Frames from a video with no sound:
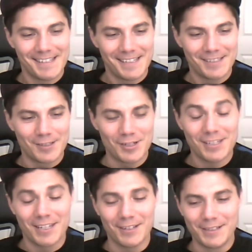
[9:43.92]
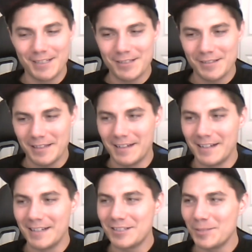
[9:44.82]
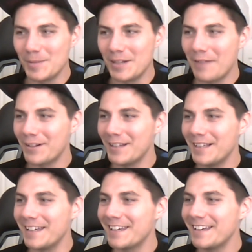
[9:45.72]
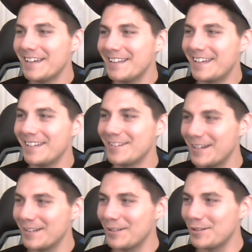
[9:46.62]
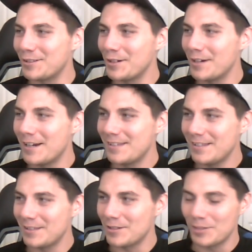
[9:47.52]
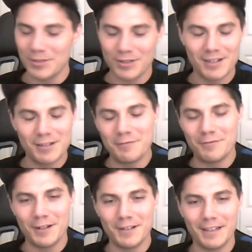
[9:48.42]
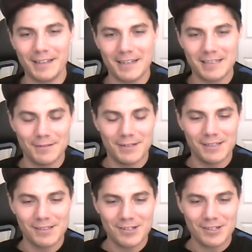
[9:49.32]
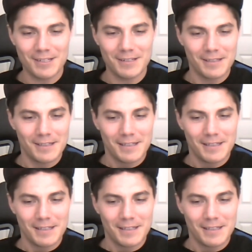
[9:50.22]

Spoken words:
So she's killing it. She's been having to like, the kids are getting a little stir crazy. So she's been trying to do fun like activities and shit.